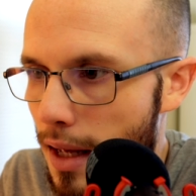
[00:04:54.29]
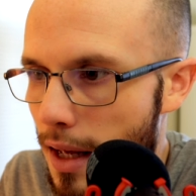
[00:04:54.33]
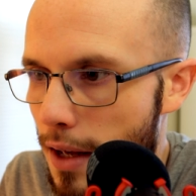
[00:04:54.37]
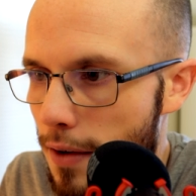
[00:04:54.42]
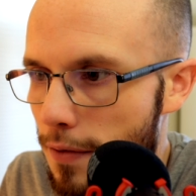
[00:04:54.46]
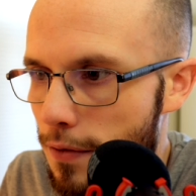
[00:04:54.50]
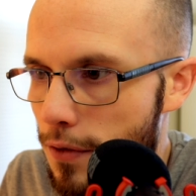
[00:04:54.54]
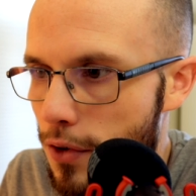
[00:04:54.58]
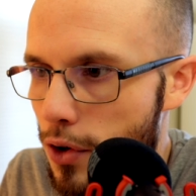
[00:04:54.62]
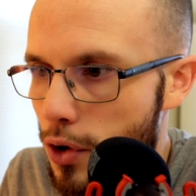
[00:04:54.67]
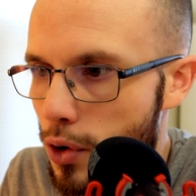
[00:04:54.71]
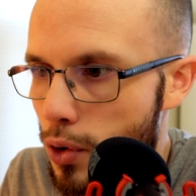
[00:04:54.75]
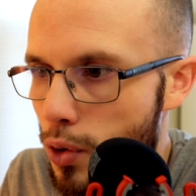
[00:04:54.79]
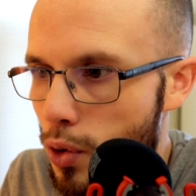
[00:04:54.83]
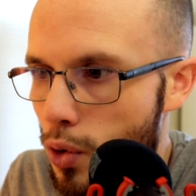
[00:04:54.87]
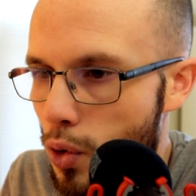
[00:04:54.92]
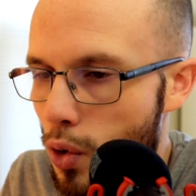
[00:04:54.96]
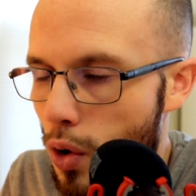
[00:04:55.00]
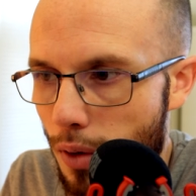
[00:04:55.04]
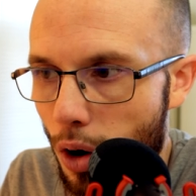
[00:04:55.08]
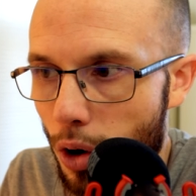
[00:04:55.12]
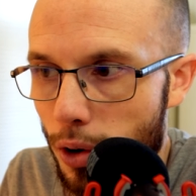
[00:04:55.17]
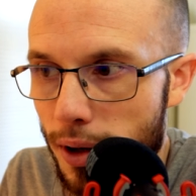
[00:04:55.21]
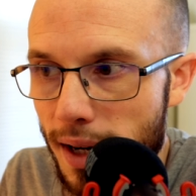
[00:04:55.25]
If
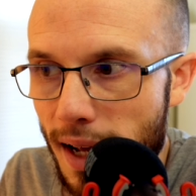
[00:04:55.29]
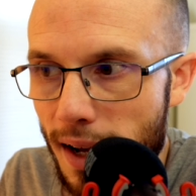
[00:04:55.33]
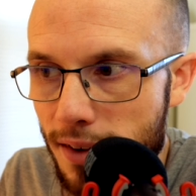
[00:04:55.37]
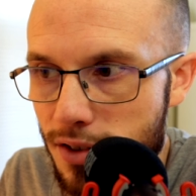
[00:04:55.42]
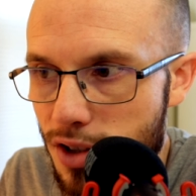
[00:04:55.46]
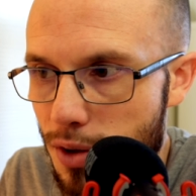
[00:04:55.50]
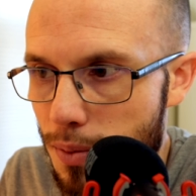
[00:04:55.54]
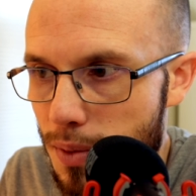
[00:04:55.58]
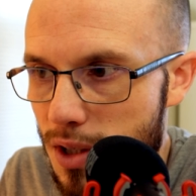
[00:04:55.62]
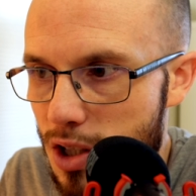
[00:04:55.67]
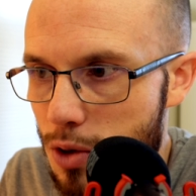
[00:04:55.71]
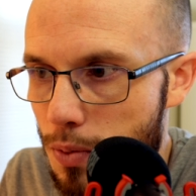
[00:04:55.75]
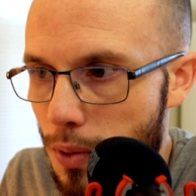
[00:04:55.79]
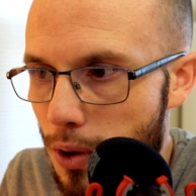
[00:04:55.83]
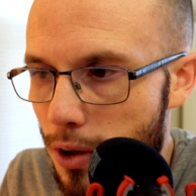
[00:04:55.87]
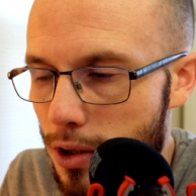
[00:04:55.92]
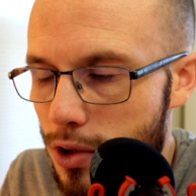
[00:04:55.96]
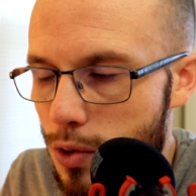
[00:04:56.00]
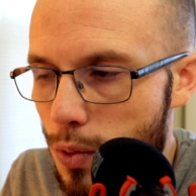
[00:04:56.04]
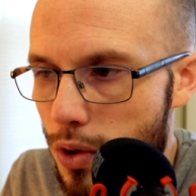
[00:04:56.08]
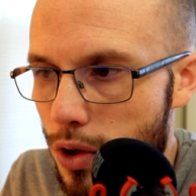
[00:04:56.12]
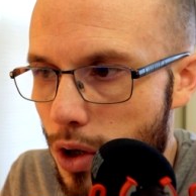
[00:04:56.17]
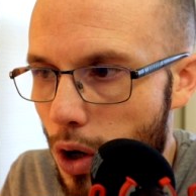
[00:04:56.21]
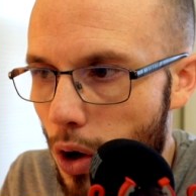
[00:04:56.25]
you already have some
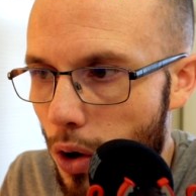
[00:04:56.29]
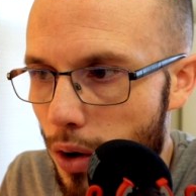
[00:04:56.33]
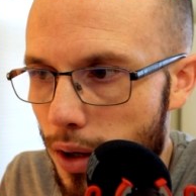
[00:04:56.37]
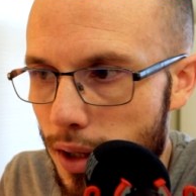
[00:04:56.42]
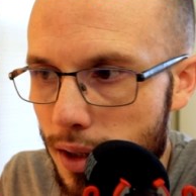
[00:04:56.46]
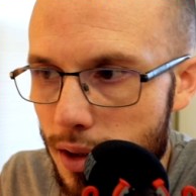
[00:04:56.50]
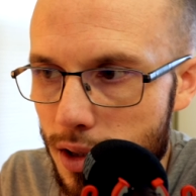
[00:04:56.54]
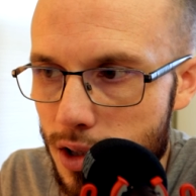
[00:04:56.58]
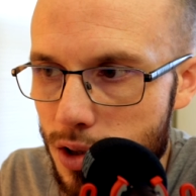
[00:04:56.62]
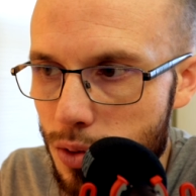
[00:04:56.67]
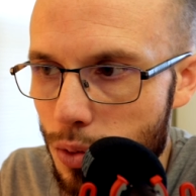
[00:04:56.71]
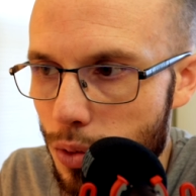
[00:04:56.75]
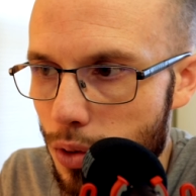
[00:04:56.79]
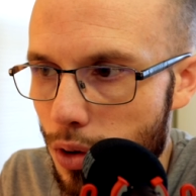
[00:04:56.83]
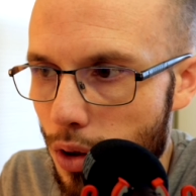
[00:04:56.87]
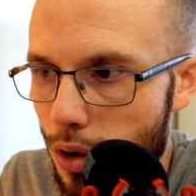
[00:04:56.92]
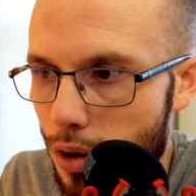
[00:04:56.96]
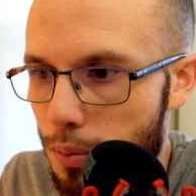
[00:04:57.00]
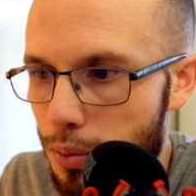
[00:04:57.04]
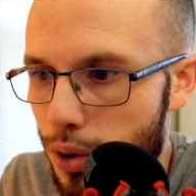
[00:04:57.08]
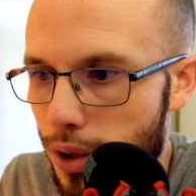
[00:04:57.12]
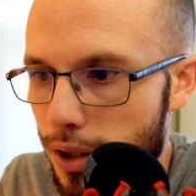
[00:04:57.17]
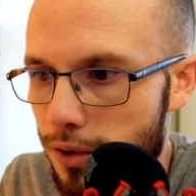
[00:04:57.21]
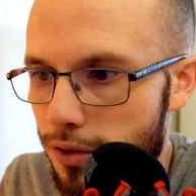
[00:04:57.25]
experience with coding, this will
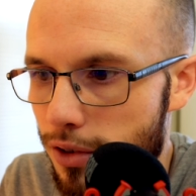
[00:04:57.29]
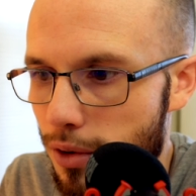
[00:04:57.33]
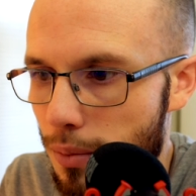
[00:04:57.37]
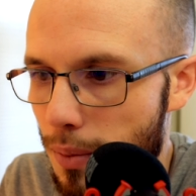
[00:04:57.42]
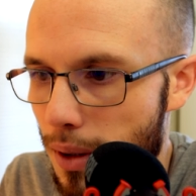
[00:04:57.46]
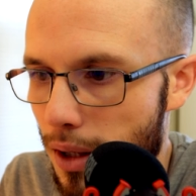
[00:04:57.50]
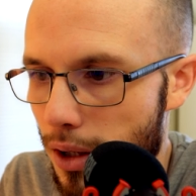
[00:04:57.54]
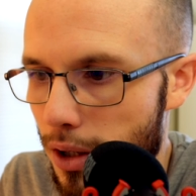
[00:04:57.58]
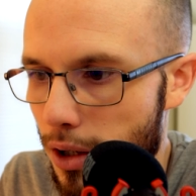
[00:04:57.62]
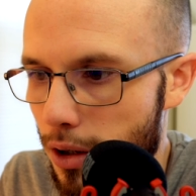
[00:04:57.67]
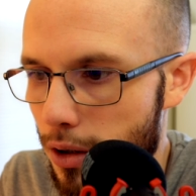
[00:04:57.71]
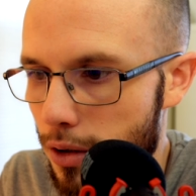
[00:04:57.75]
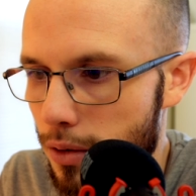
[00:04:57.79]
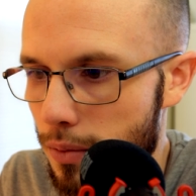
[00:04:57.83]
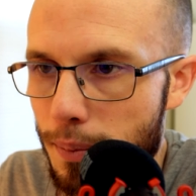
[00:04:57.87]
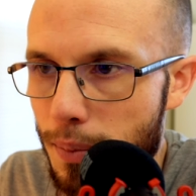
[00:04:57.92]
look pretty familiar,